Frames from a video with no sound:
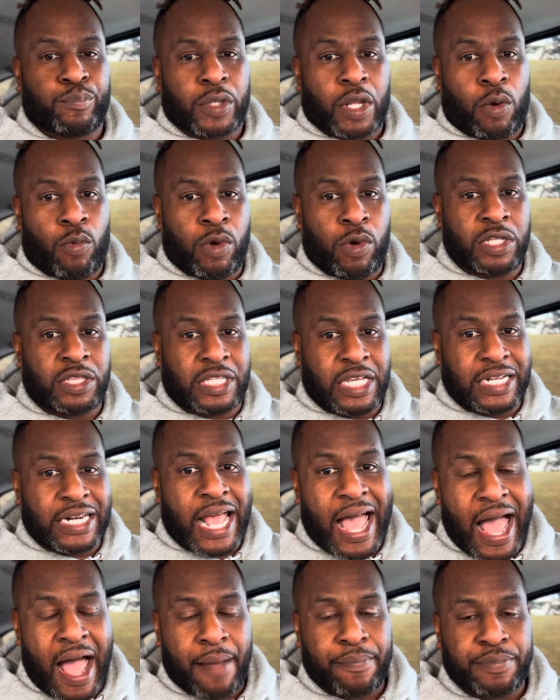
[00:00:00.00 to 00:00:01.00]
one thing that
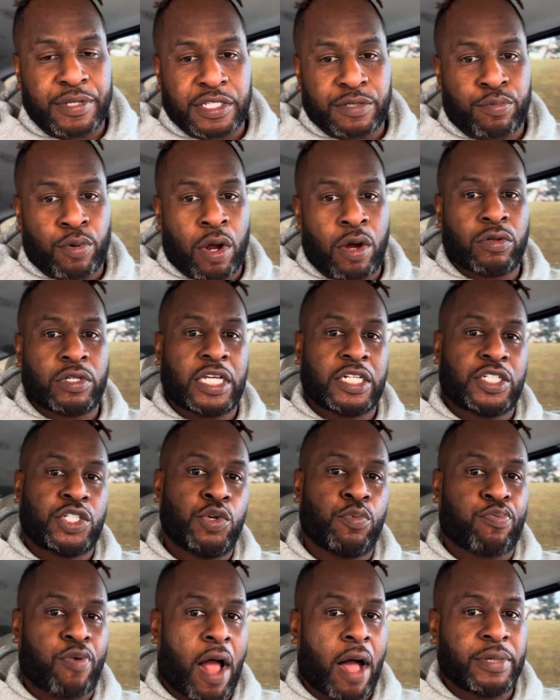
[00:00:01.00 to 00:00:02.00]
happens, bro, that you
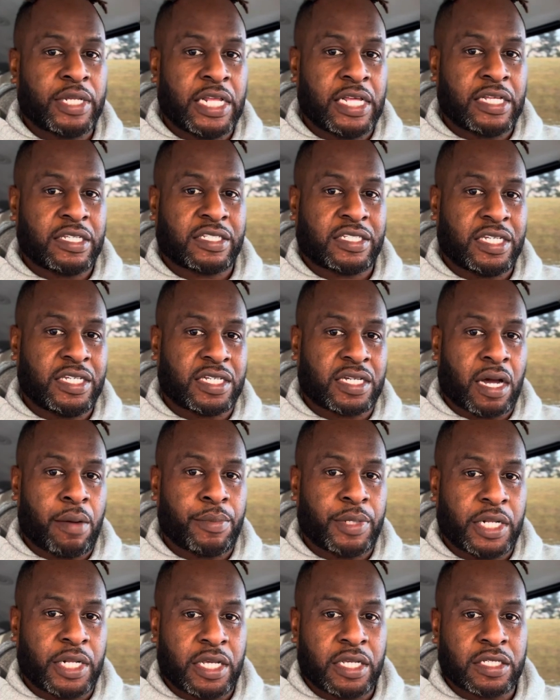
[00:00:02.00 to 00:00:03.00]
probably didn't see
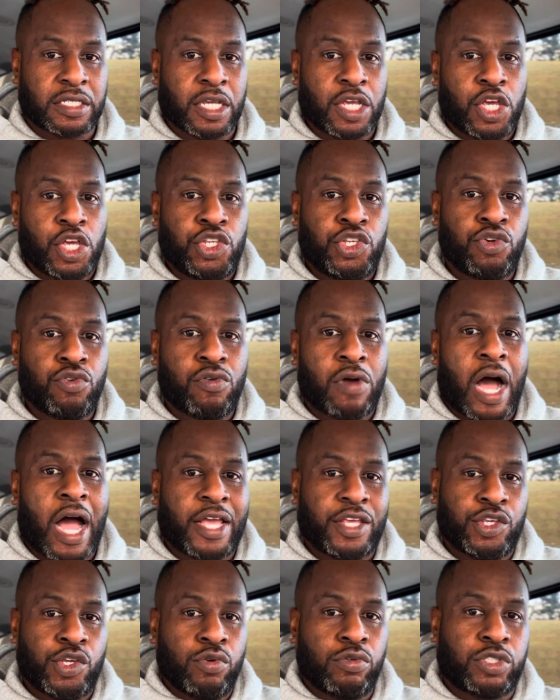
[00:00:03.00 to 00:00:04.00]
coming is you got
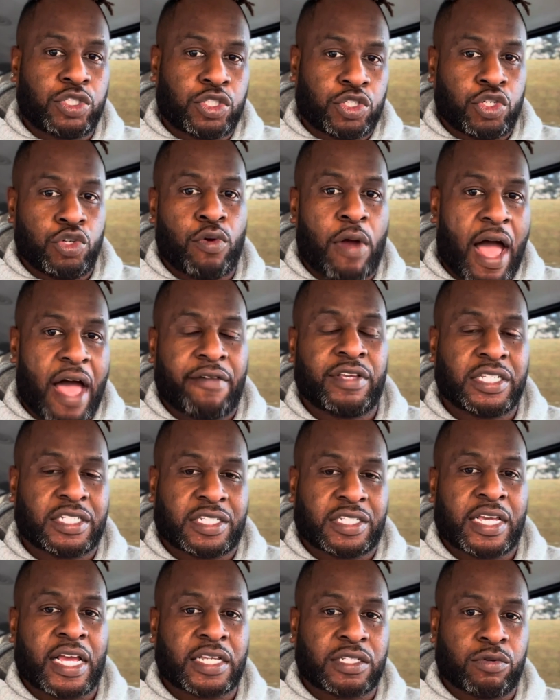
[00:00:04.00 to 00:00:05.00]
used to having
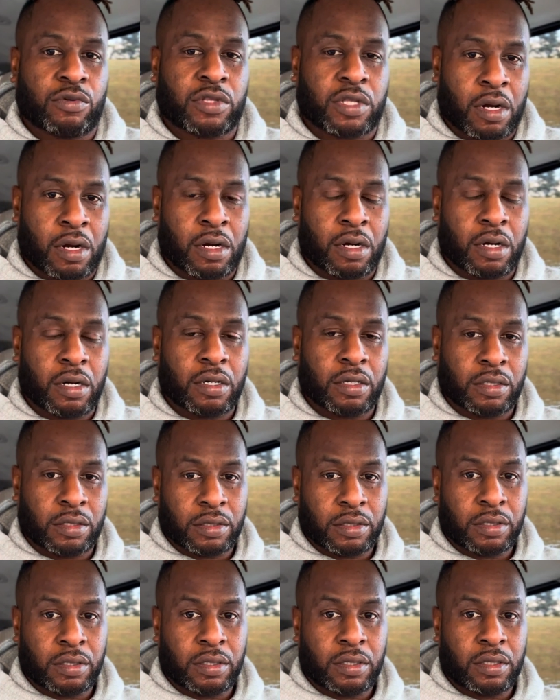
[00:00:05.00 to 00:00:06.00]
sex with her.
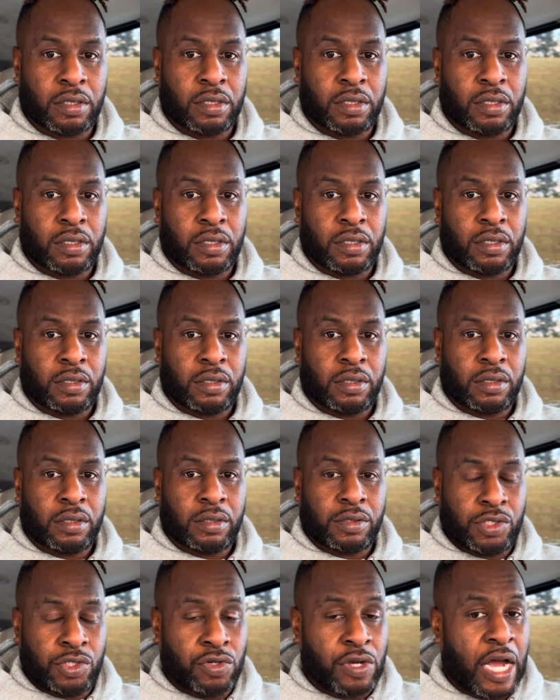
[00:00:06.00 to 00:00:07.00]

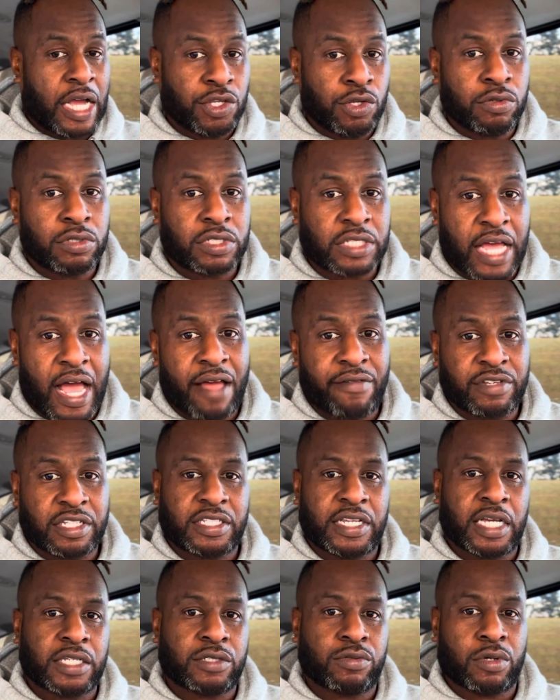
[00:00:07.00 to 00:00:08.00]
You got used to having
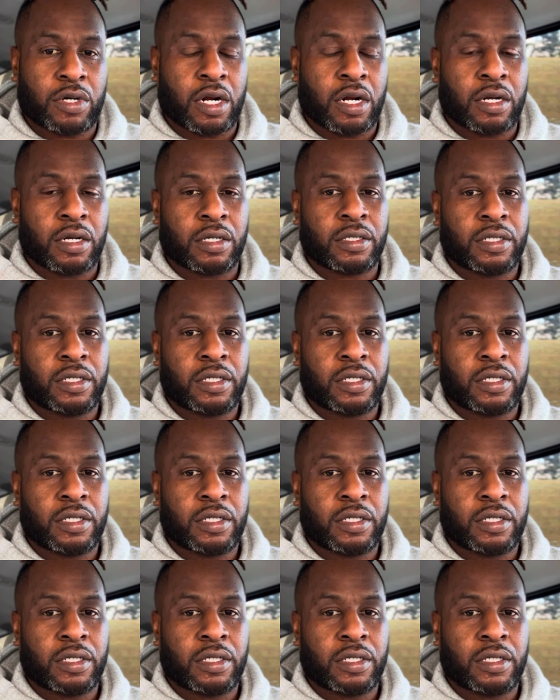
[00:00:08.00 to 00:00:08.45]
sex with her.